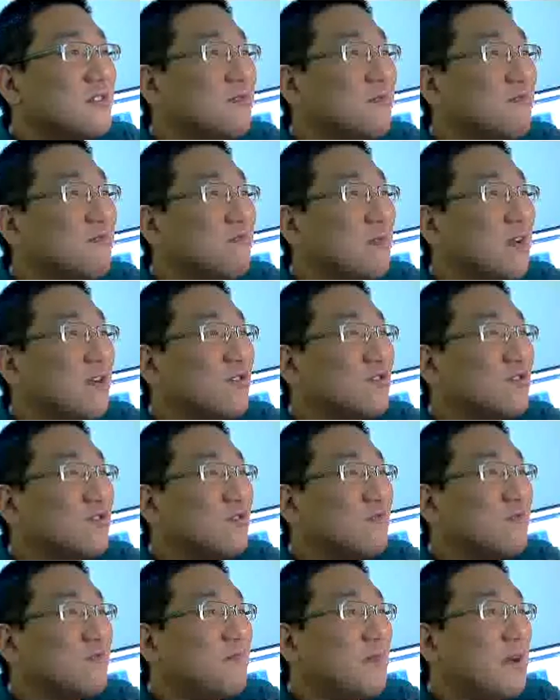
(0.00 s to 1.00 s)
Microsoft
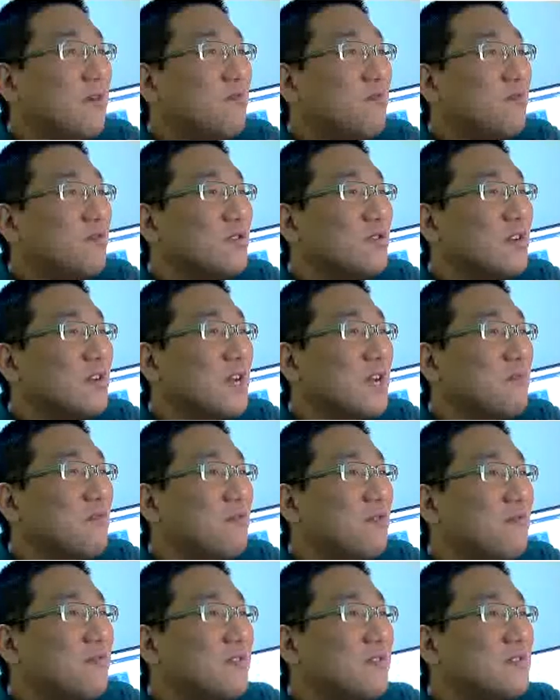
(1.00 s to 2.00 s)
PowerPoint,
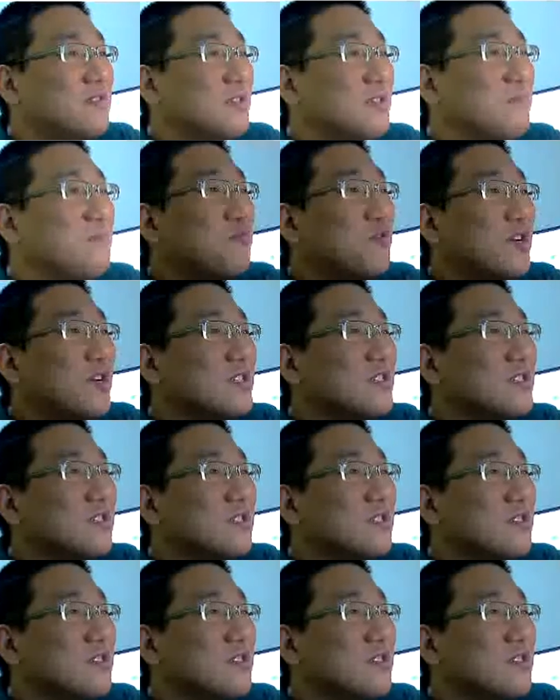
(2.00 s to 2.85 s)
LibreOffice Impress.